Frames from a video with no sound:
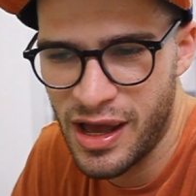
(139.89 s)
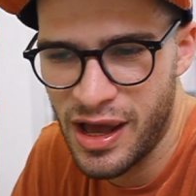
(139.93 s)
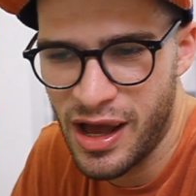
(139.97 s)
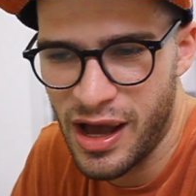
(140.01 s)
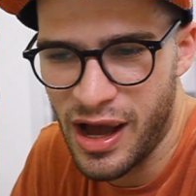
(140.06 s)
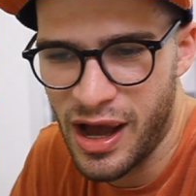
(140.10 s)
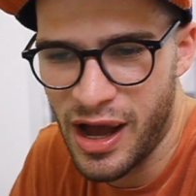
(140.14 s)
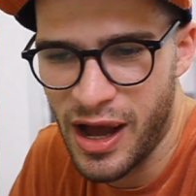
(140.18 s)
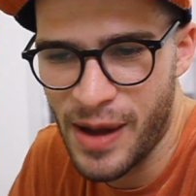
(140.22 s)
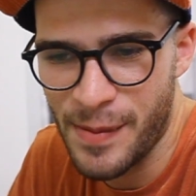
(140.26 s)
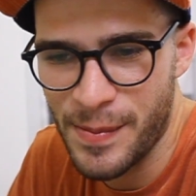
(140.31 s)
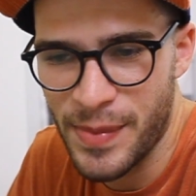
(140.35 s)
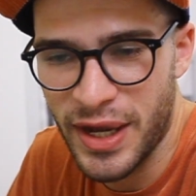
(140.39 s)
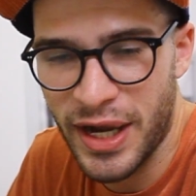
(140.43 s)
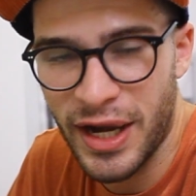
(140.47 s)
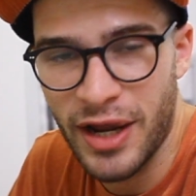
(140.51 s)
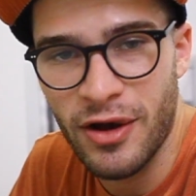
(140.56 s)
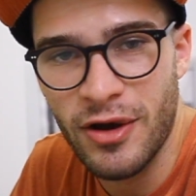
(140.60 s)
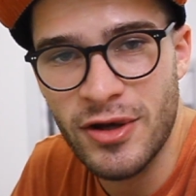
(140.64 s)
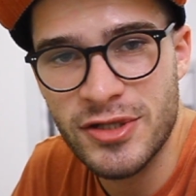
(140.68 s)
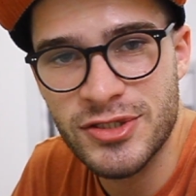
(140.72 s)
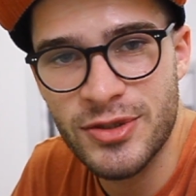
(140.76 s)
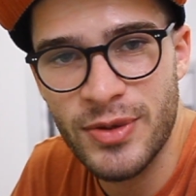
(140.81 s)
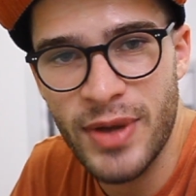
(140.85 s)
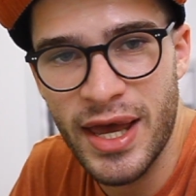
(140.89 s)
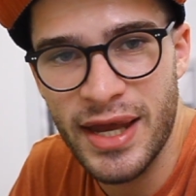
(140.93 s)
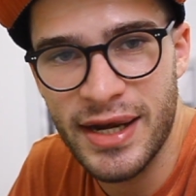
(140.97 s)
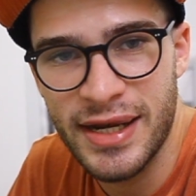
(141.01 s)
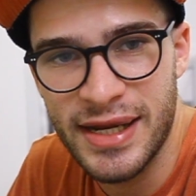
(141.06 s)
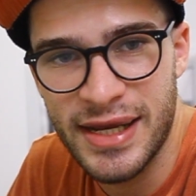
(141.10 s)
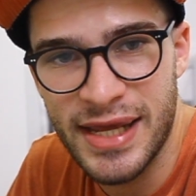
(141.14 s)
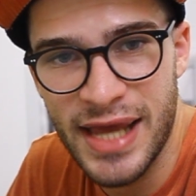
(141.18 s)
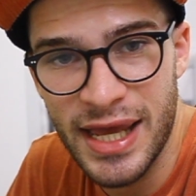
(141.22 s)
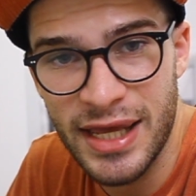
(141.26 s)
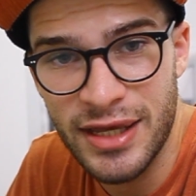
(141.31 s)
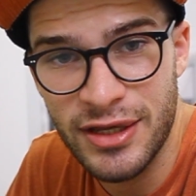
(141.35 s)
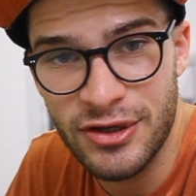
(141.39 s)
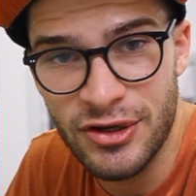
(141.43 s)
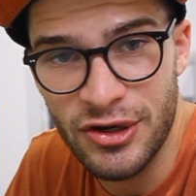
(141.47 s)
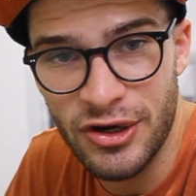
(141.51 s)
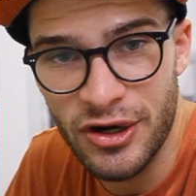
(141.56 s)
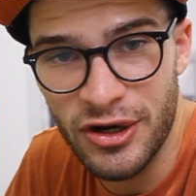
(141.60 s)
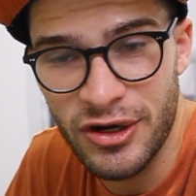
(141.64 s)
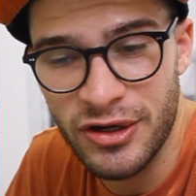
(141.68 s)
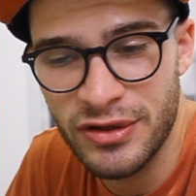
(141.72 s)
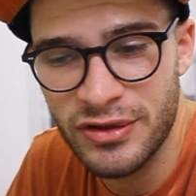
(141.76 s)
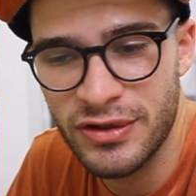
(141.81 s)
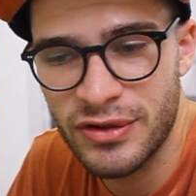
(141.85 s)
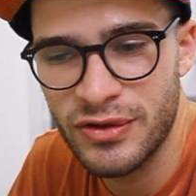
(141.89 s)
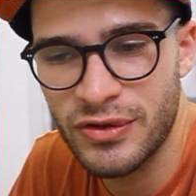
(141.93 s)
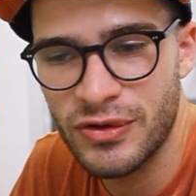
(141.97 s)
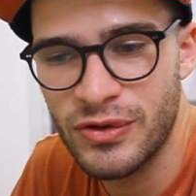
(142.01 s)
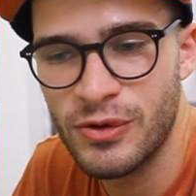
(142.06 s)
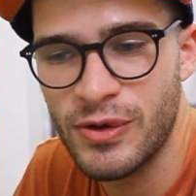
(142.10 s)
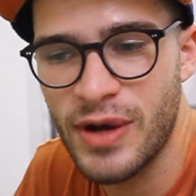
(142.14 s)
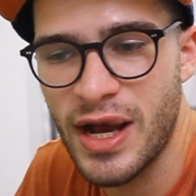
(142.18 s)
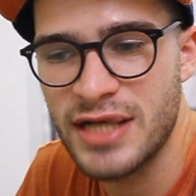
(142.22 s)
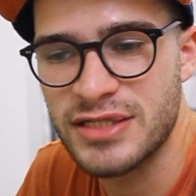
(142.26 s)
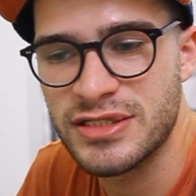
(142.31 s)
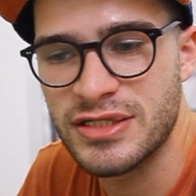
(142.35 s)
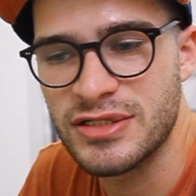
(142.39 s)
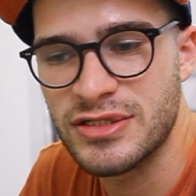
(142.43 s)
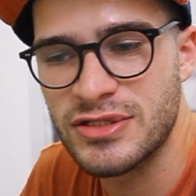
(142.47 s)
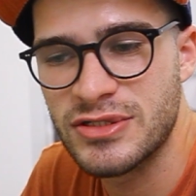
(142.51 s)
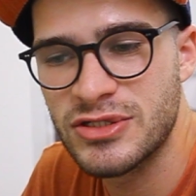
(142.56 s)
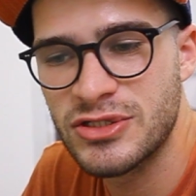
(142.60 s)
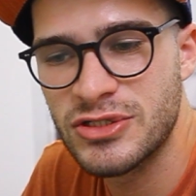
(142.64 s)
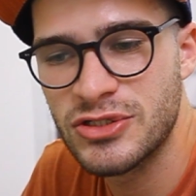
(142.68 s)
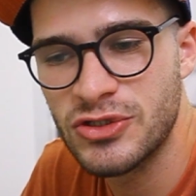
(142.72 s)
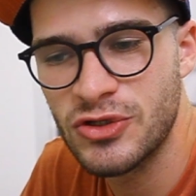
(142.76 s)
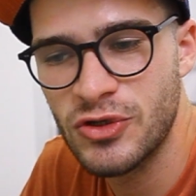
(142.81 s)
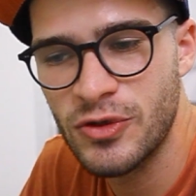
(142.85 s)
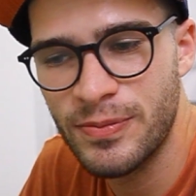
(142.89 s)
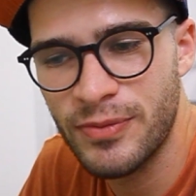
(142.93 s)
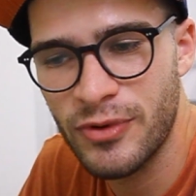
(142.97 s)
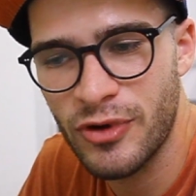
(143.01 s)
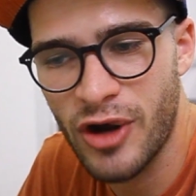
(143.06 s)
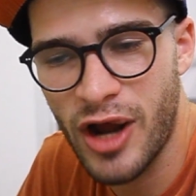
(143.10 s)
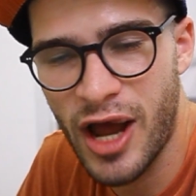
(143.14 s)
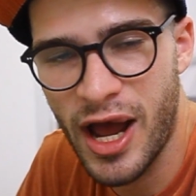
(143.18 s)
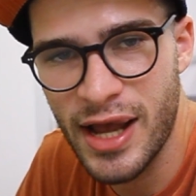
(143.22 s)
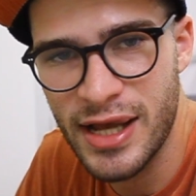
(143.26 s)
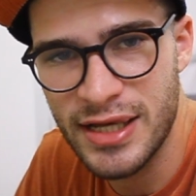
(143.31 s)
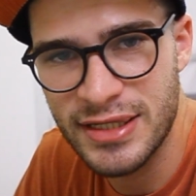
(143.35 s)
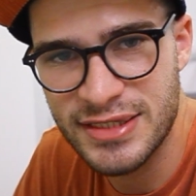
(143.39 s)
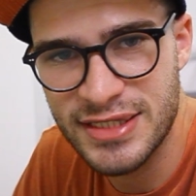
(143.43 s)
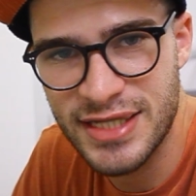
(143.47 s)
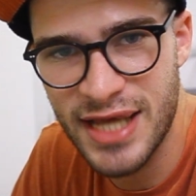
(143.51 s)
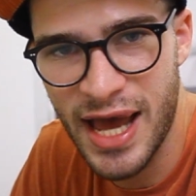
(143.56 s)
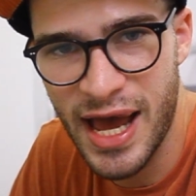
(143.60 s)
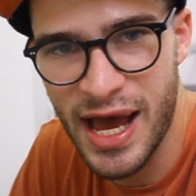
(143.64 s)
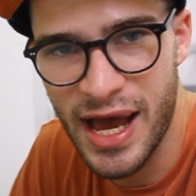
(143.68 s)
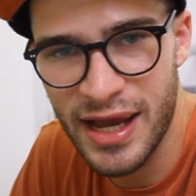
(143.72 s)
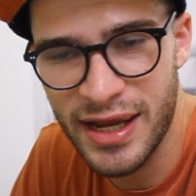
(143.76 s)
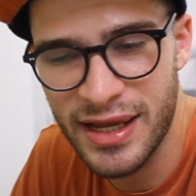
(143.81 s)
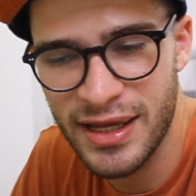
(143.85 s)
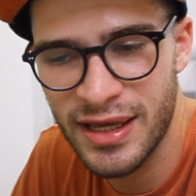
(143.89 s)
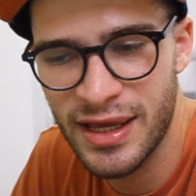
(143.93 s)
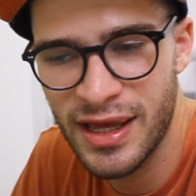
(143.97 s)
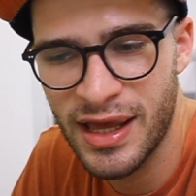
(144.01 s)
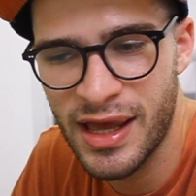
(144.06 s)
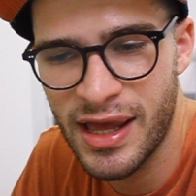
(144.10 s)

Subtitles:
And I also had Gengar, who has a super high attack.